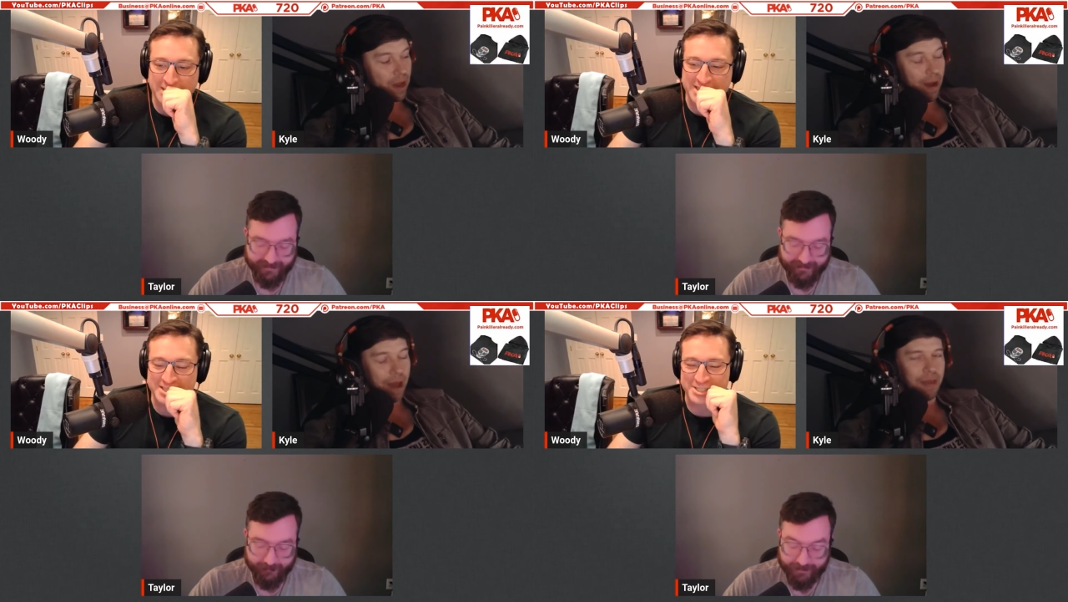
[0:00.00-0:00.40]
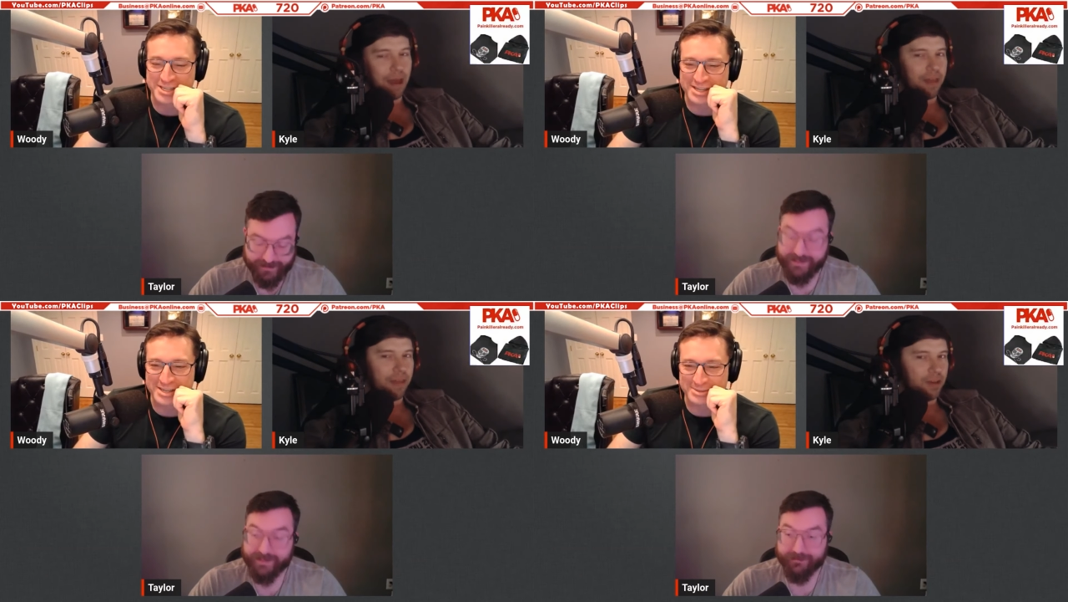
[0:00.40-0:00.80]
Speaker 1: I
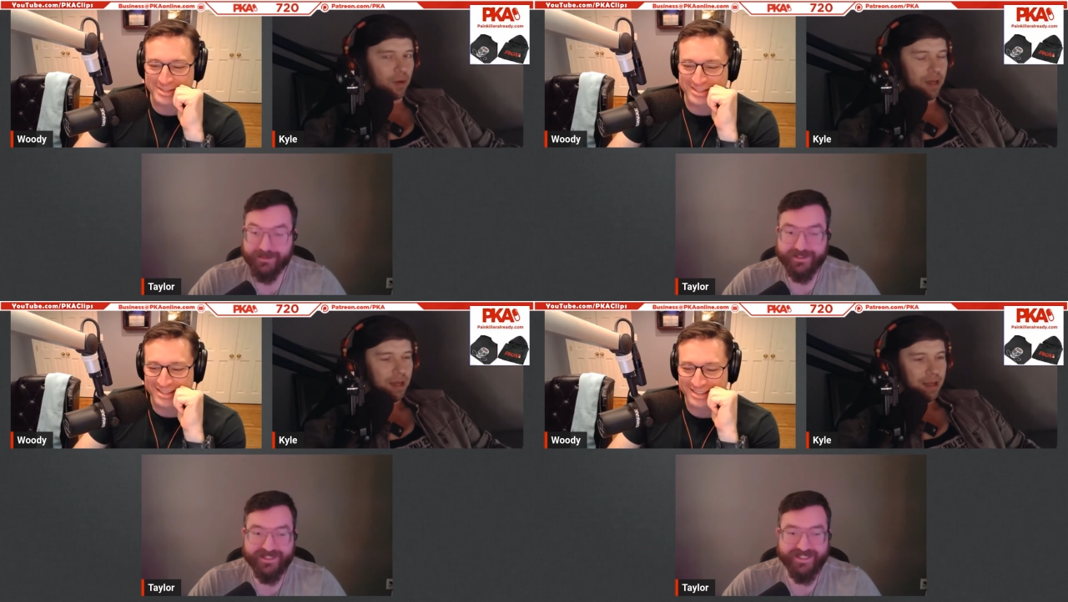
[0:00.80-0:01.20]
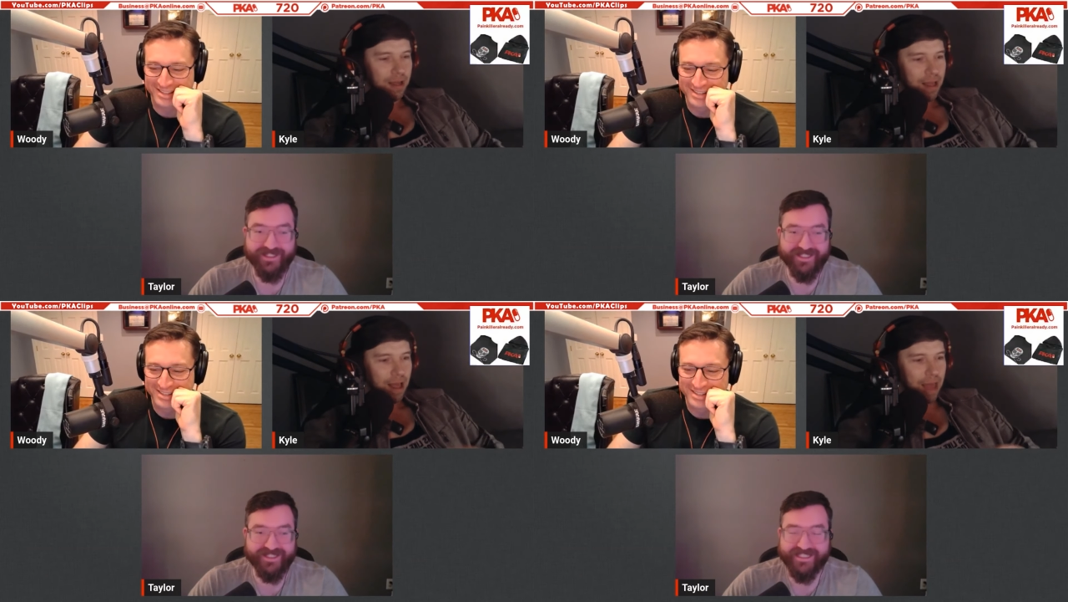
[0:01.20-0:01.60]

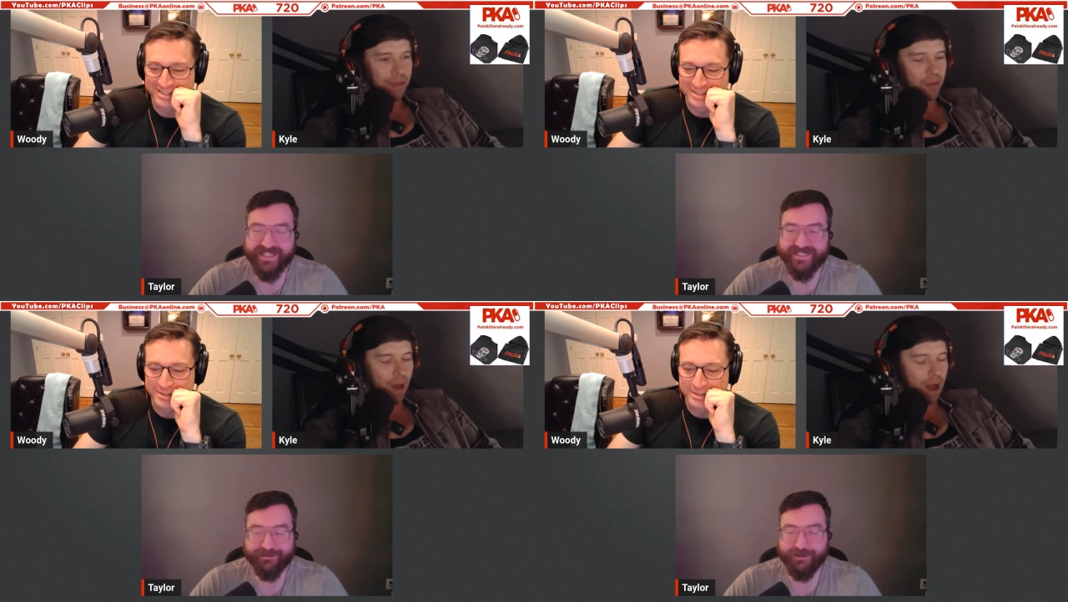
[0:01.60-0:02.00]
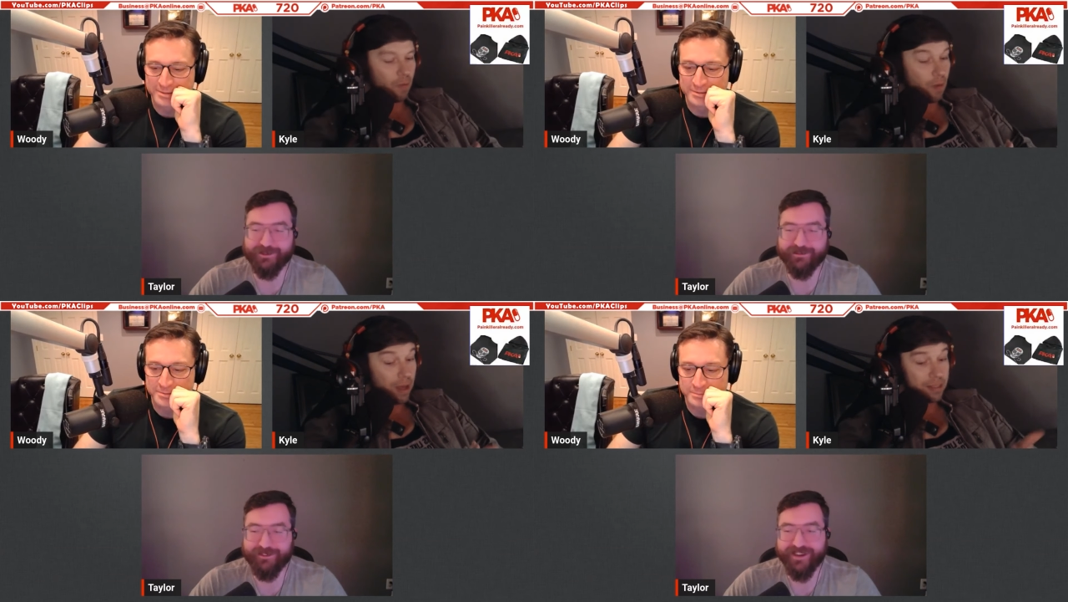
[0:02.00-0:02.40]
think Rock
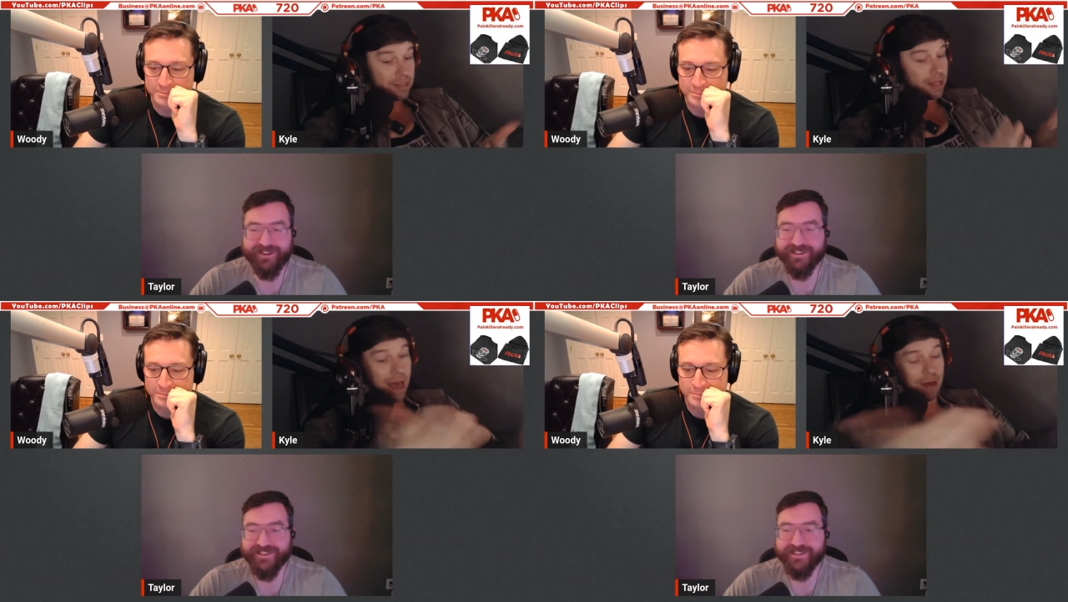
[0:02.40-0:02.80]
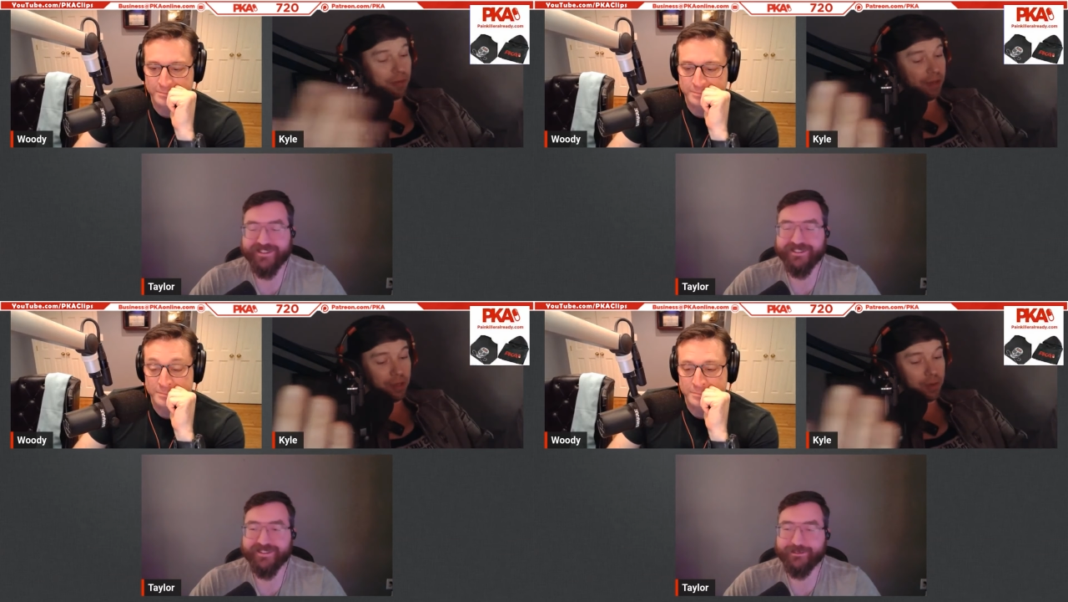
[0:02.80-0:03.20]
wins. I don't
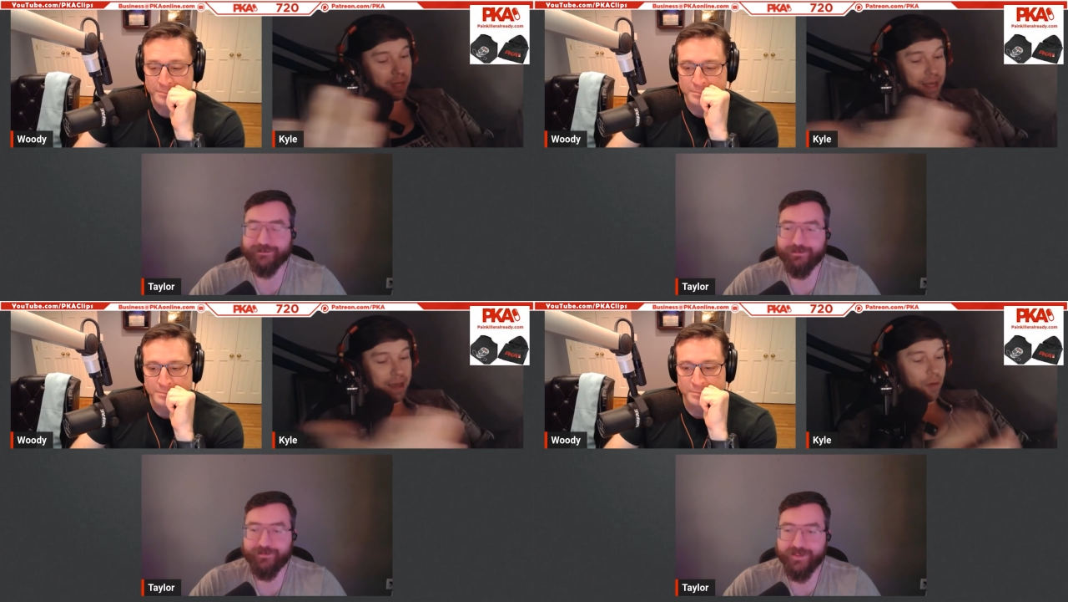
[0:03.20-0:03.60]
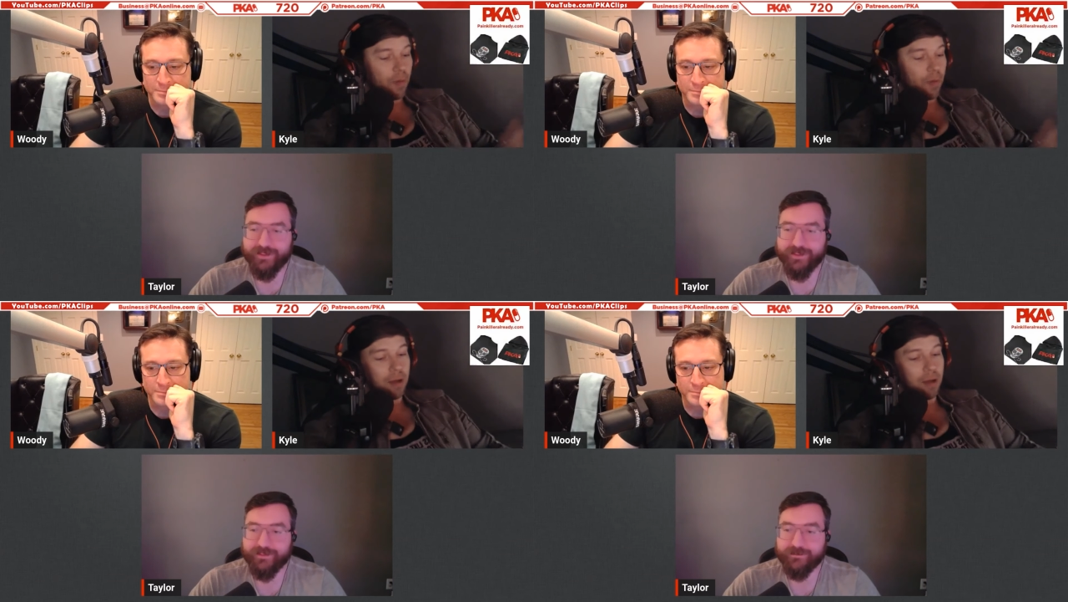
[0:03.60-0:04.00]
think you can KO The
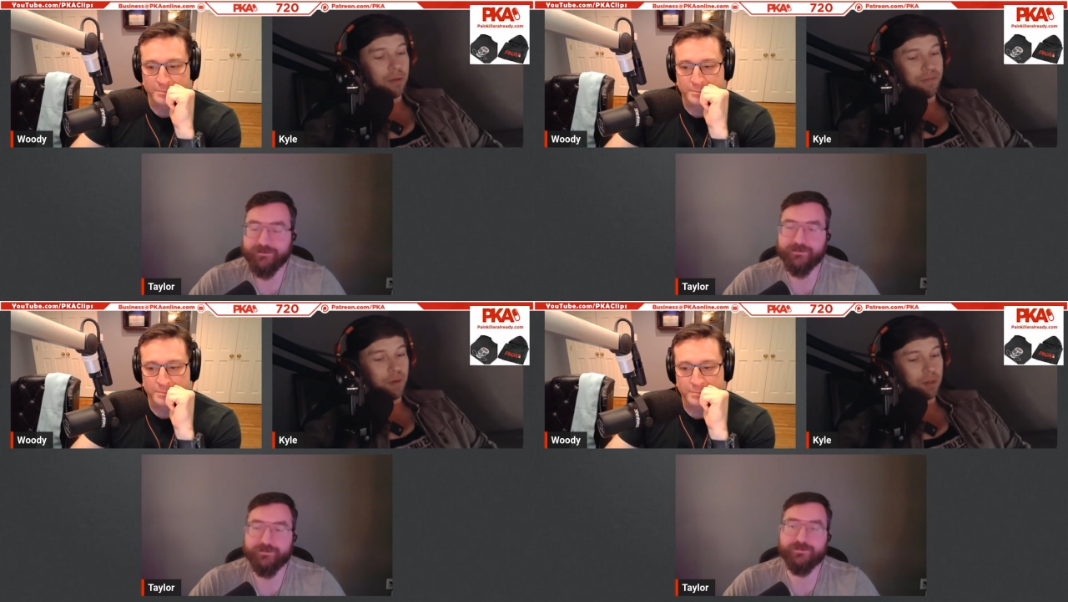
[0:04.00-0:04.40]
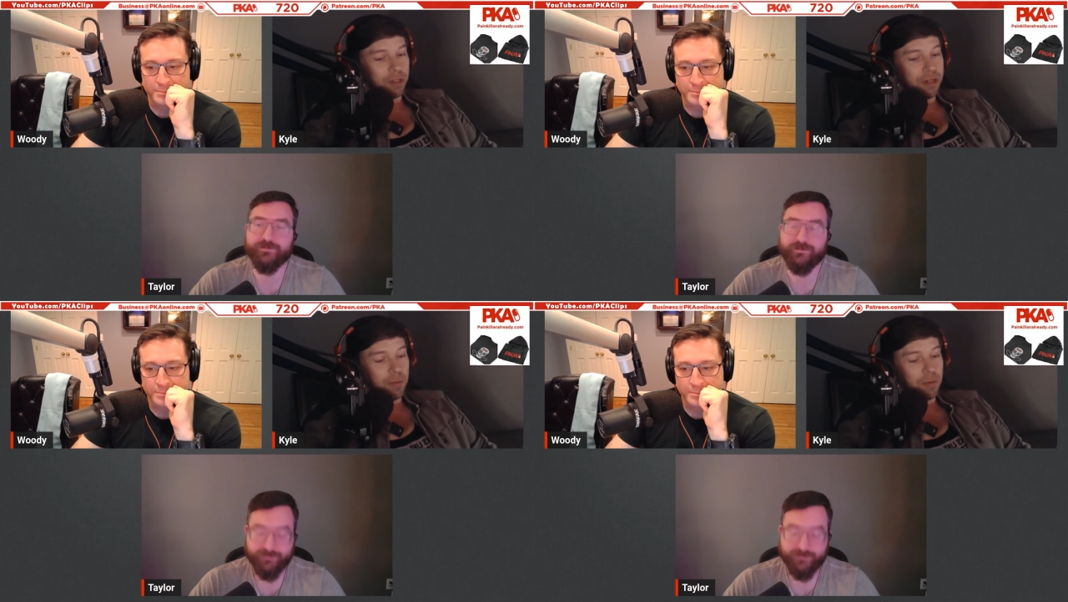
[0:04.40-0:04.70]
Rock with a folding chair